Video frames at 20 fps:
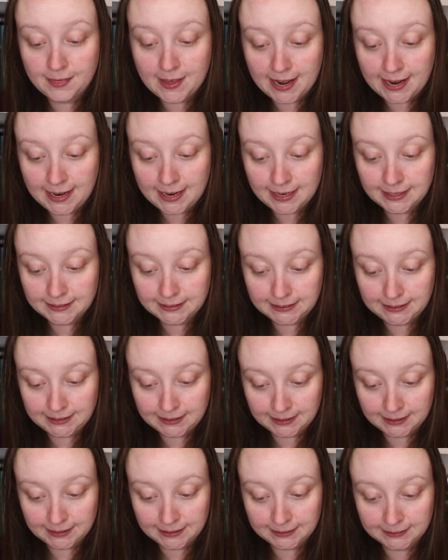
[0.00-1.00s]
That
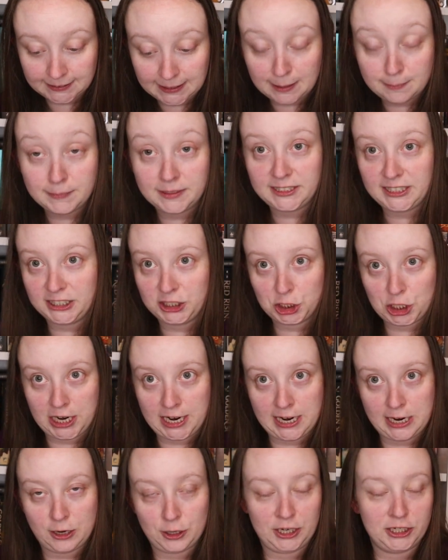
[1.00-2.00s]
is a missing
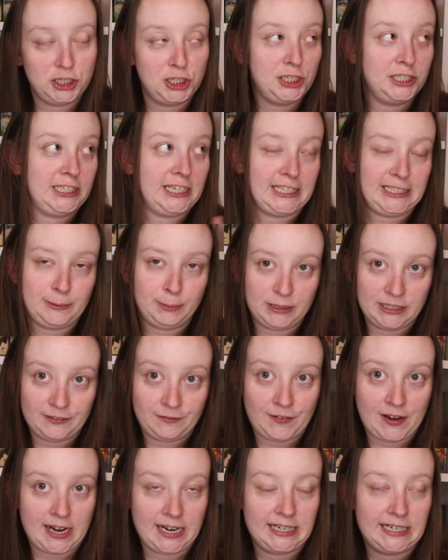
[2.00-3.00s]
child and she's desperate to
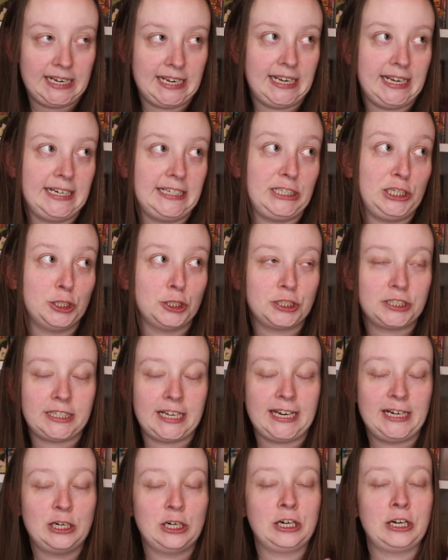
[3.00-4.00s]
find it. And years
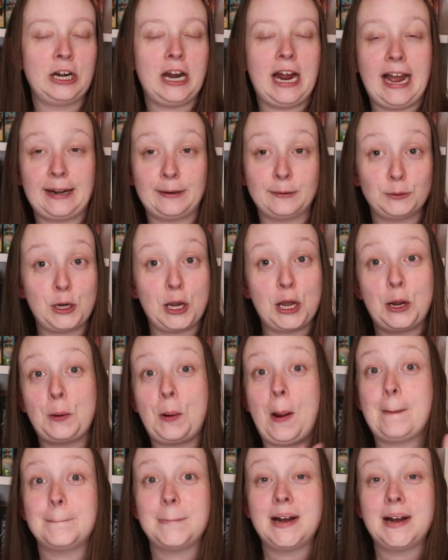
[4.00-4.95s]
later, I don't know.